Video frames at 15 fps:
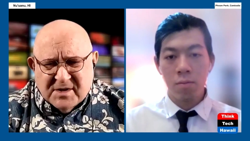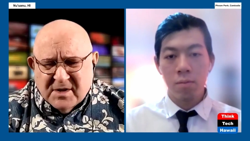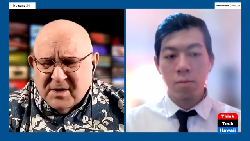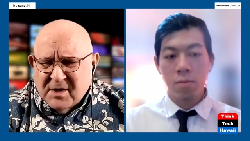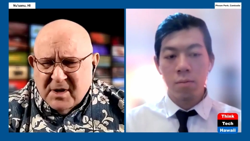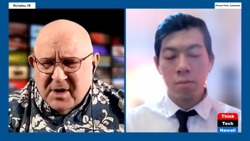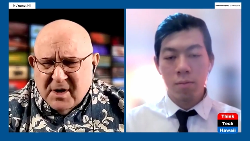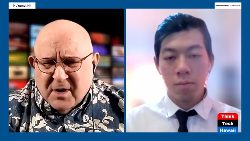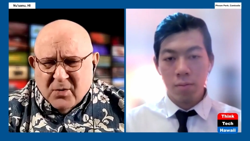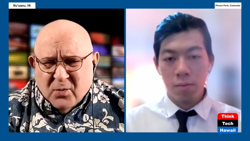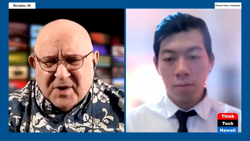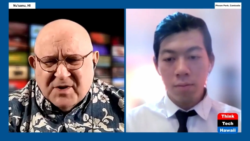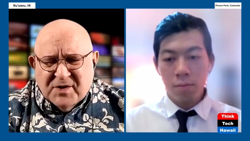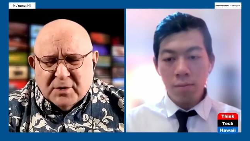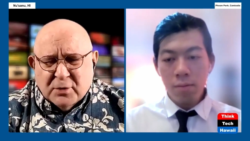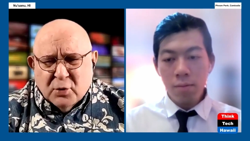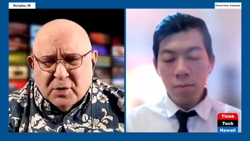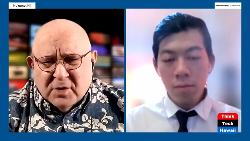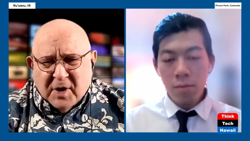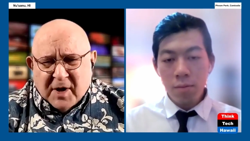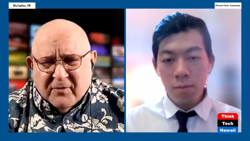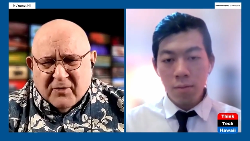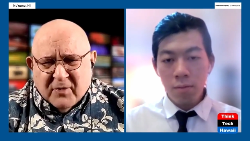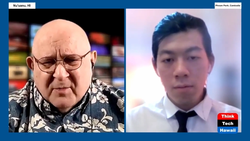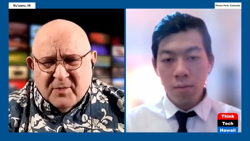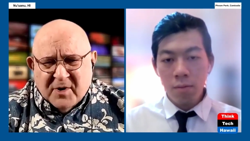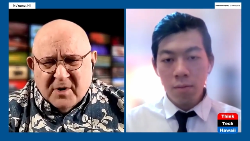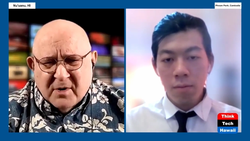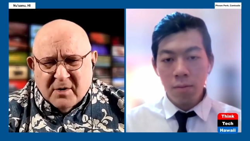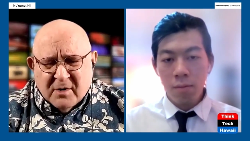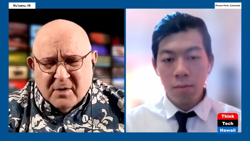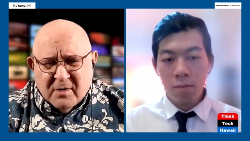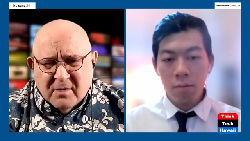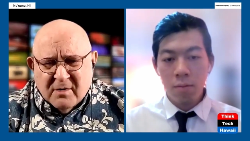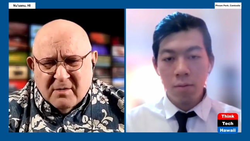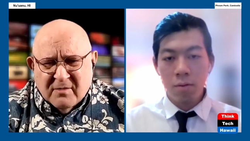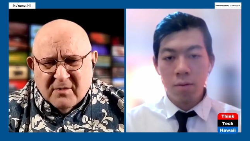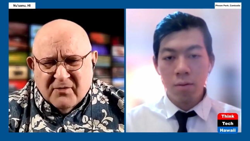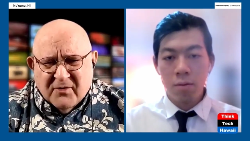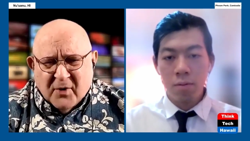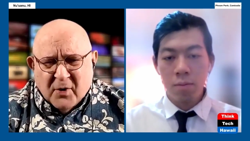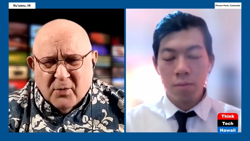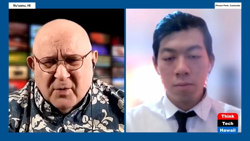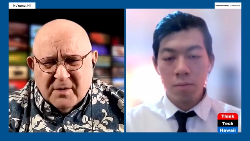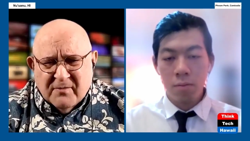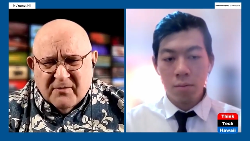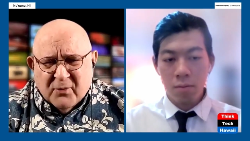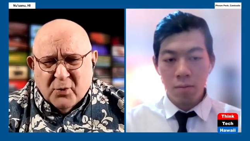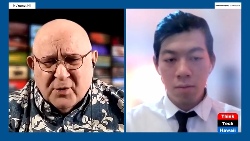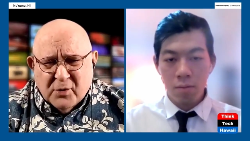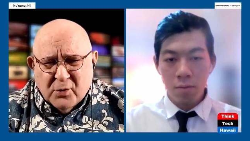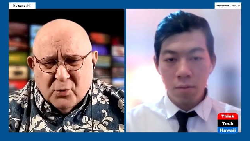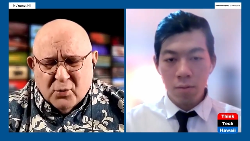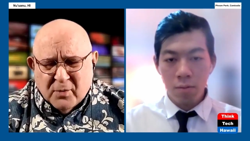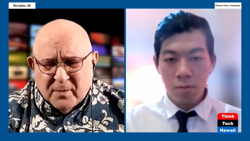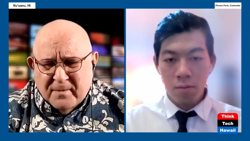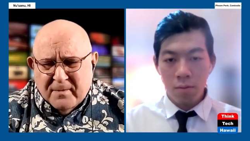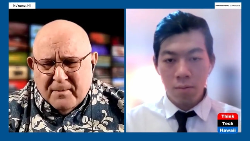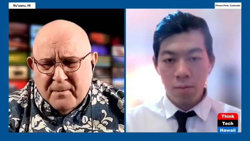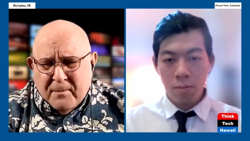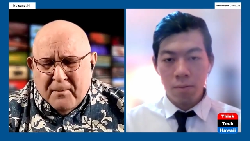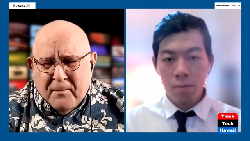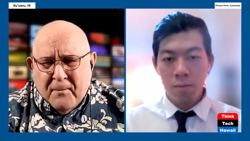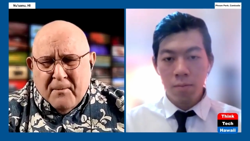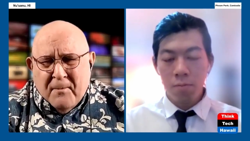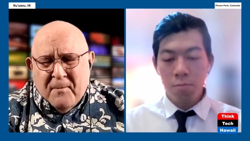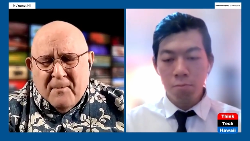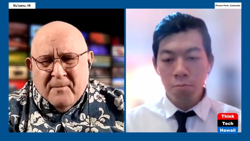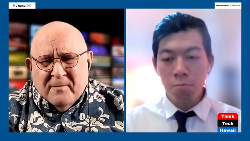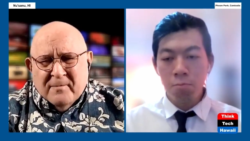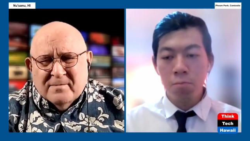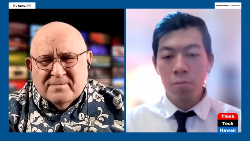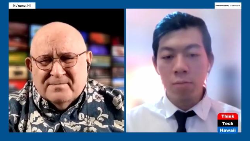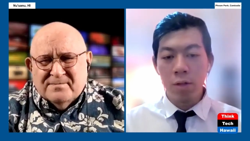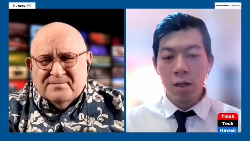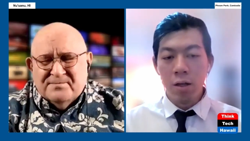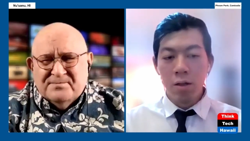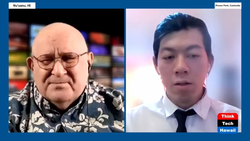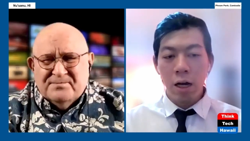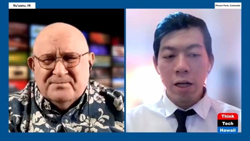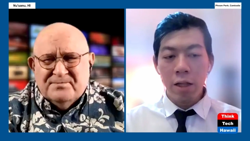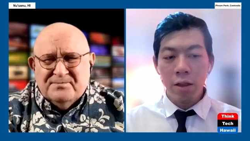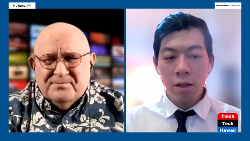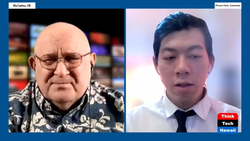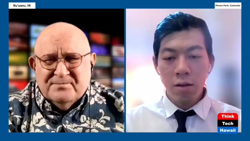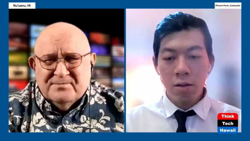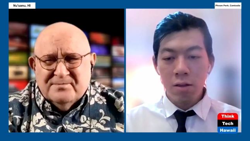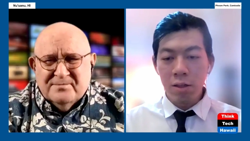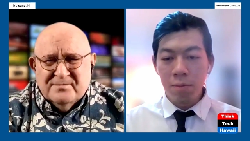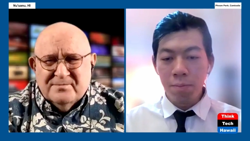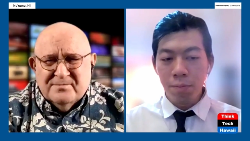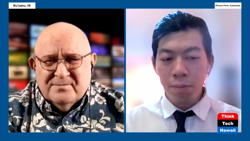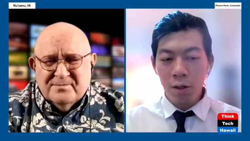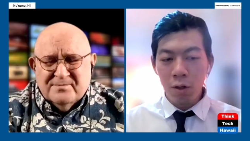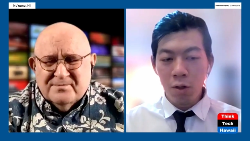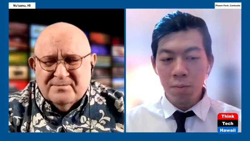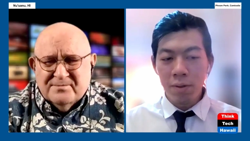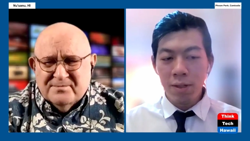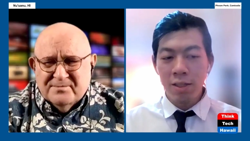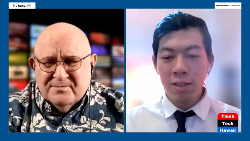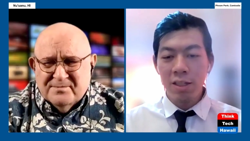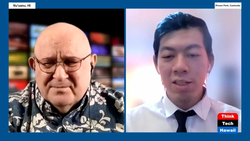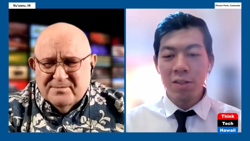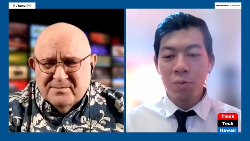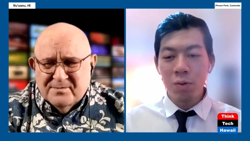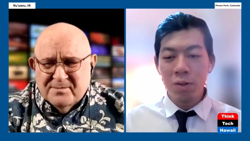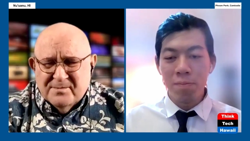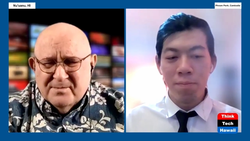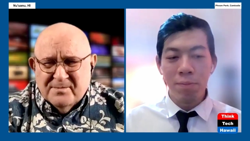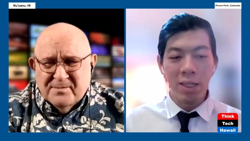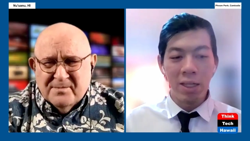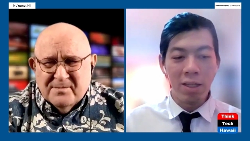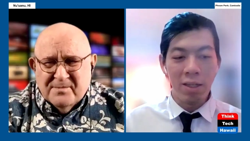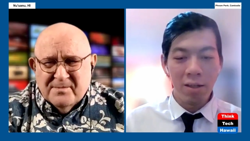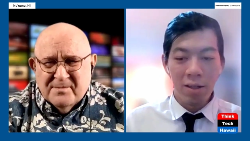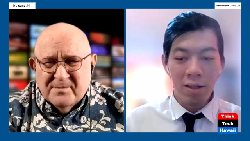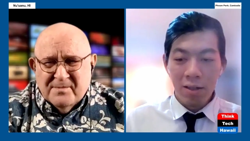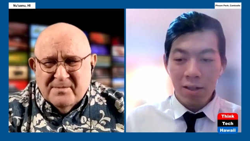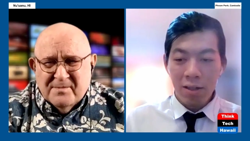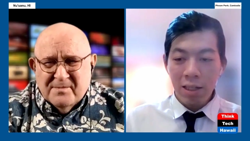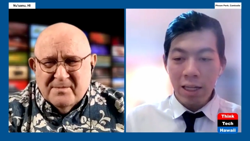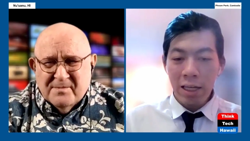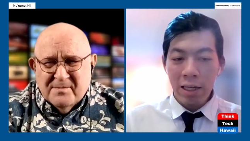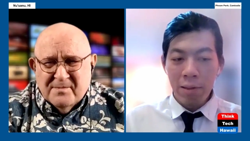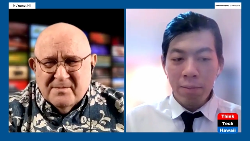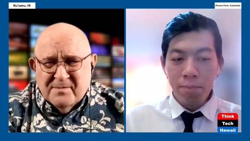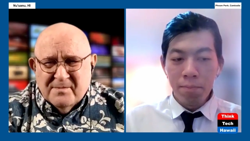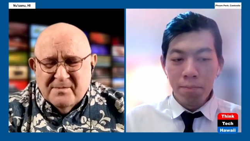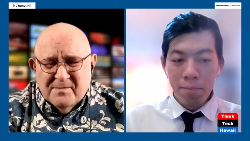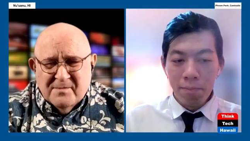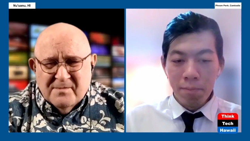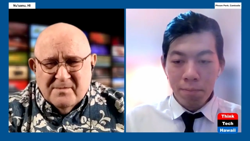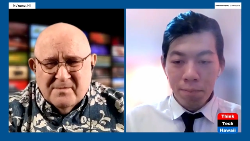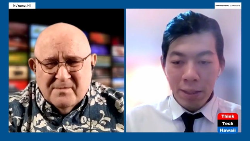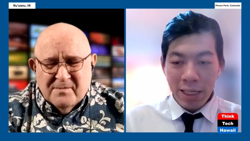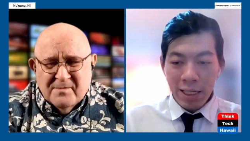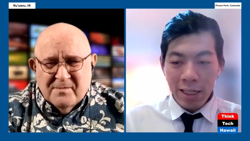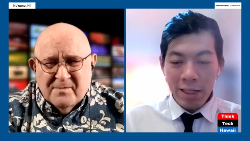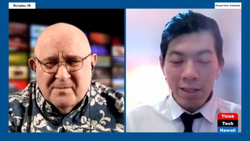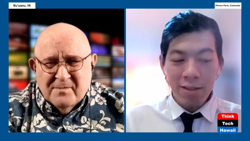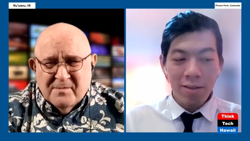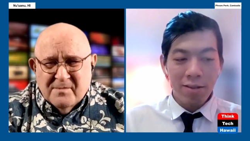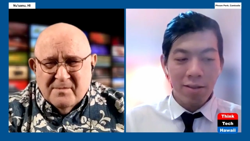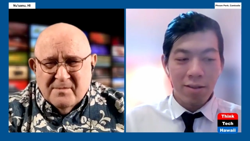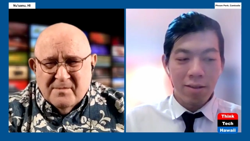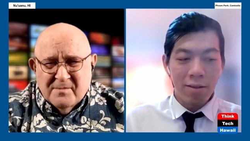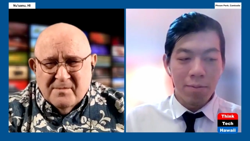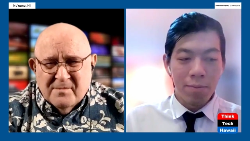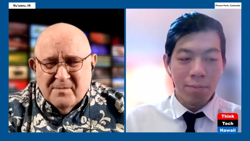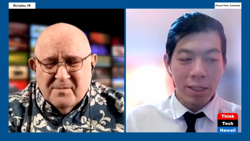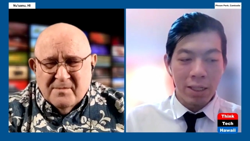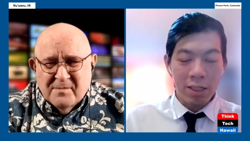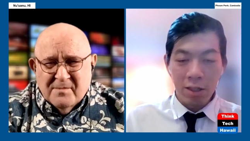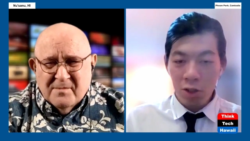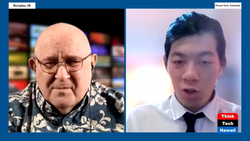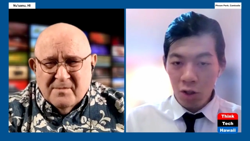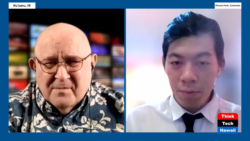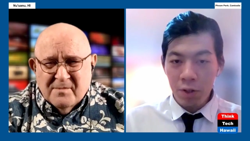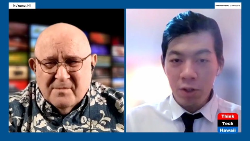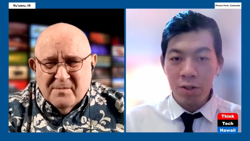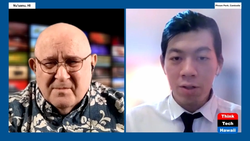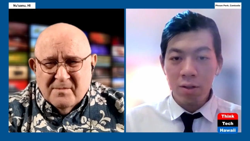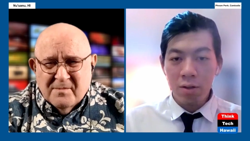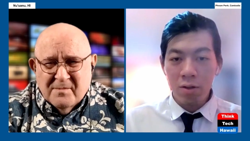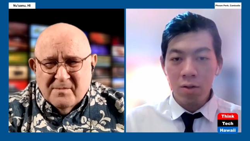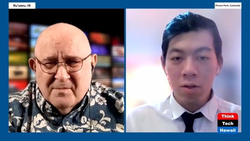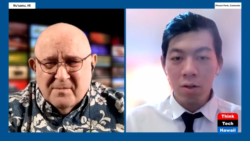Speaker 1: Uh, what does it look like from here forward for you? Mm,
Speaker 2: I think diplomacy would be a big, big contributor